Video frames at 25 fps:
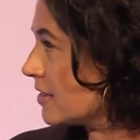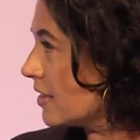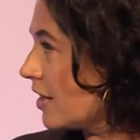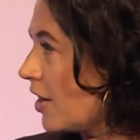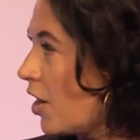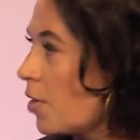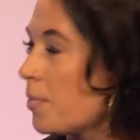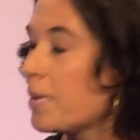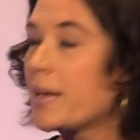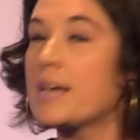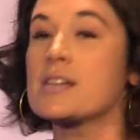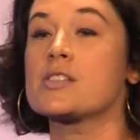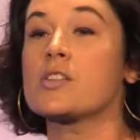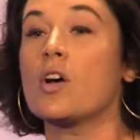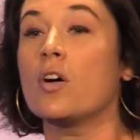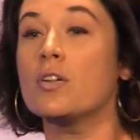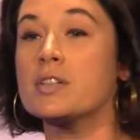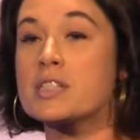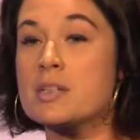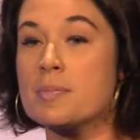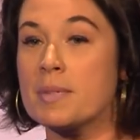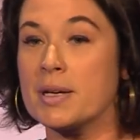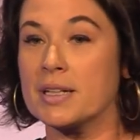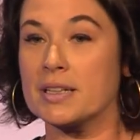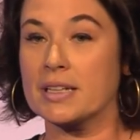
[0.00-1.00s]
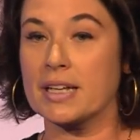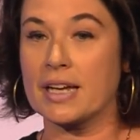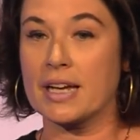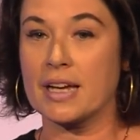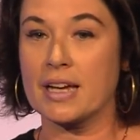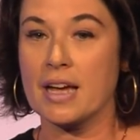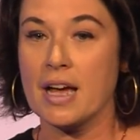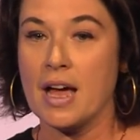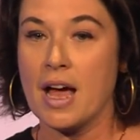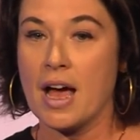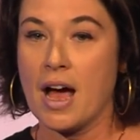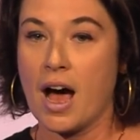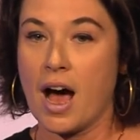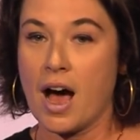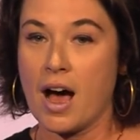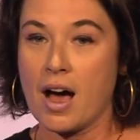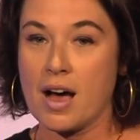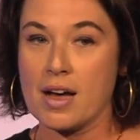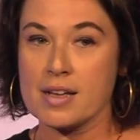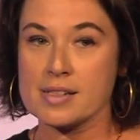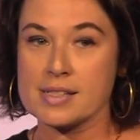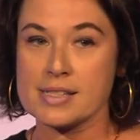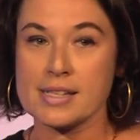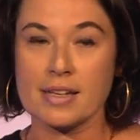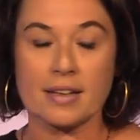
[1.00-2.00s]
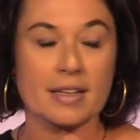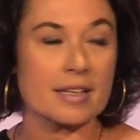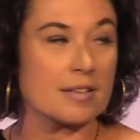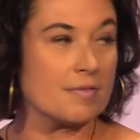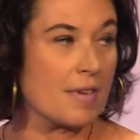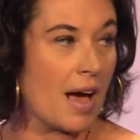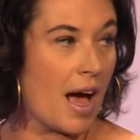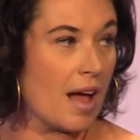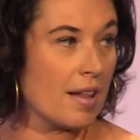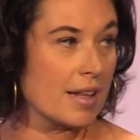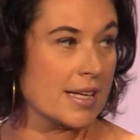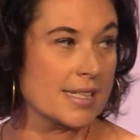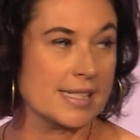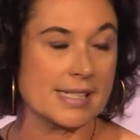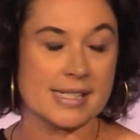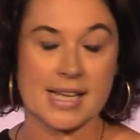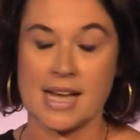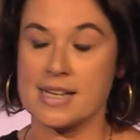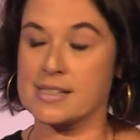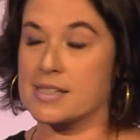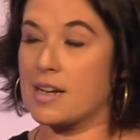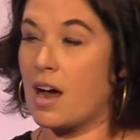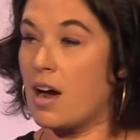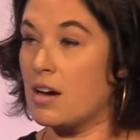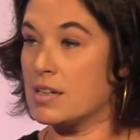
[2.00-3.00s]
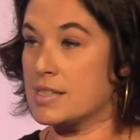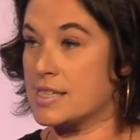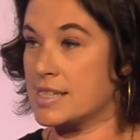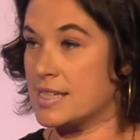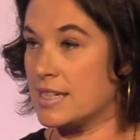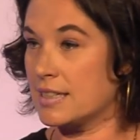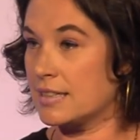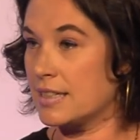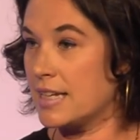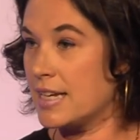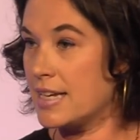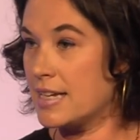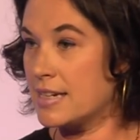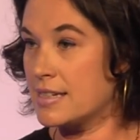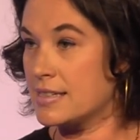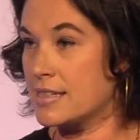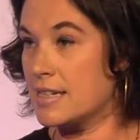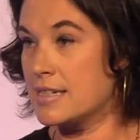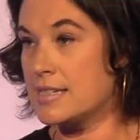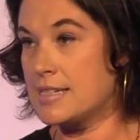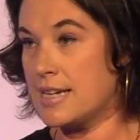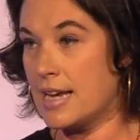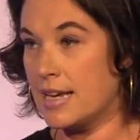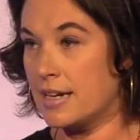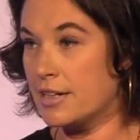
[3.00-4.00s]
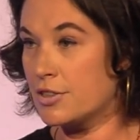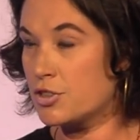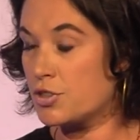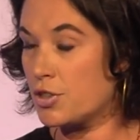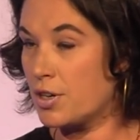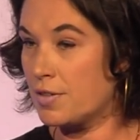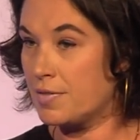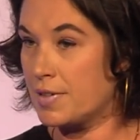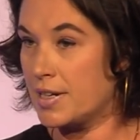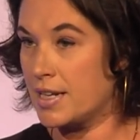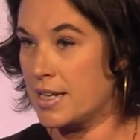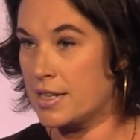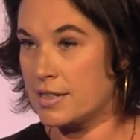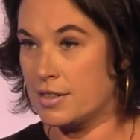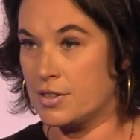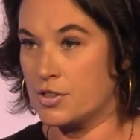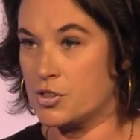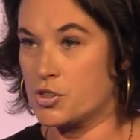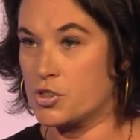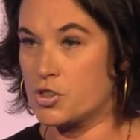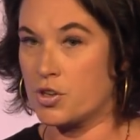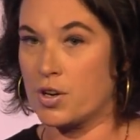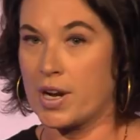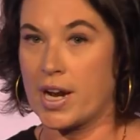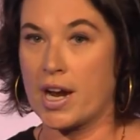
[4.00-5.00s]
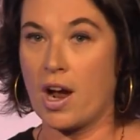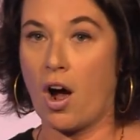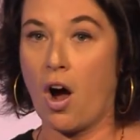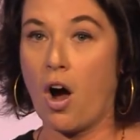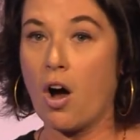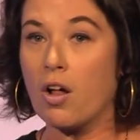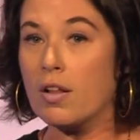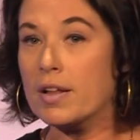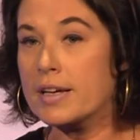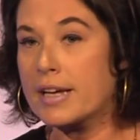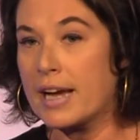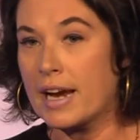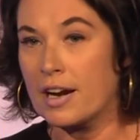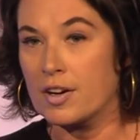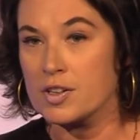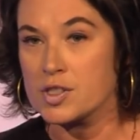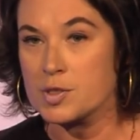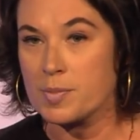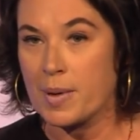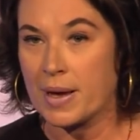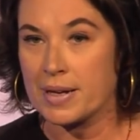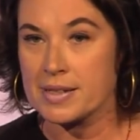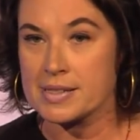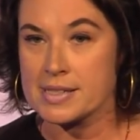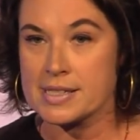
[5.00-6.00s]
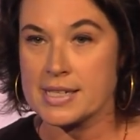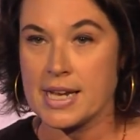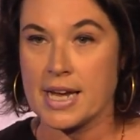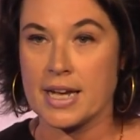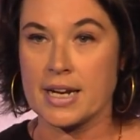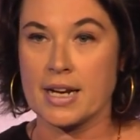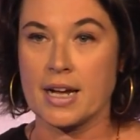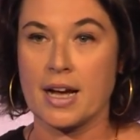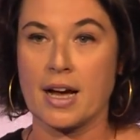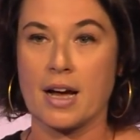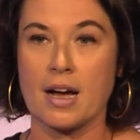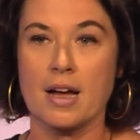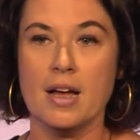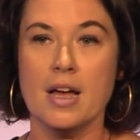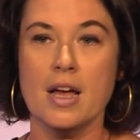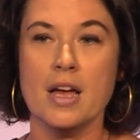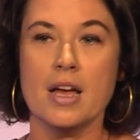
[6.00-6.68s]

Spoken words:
You know, because ultimately, Silicon Valley says constantly it is a data-driven industry. All it cares about is data.